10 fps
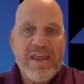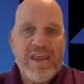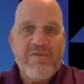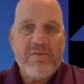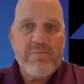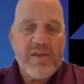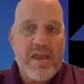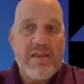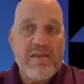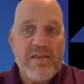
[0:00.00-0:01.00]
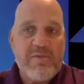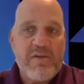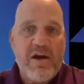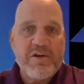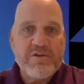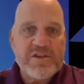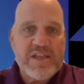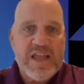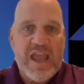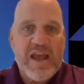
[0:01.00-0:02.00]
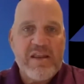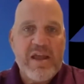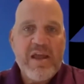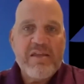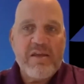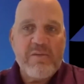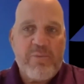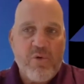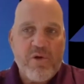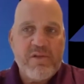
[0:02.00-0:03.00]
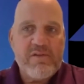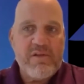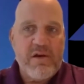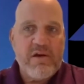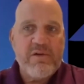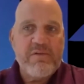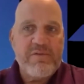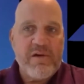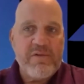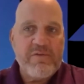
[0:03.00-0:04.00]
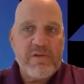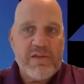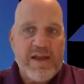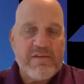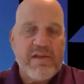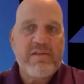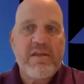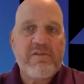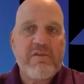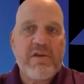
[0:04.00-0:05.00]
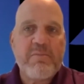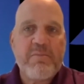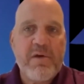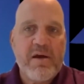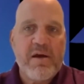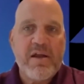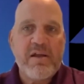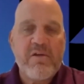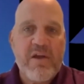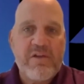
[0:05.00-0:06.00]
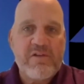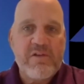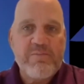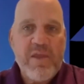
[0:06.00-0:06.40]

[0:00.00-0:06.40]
getting them to understand the importance of utilizing the Extreme integration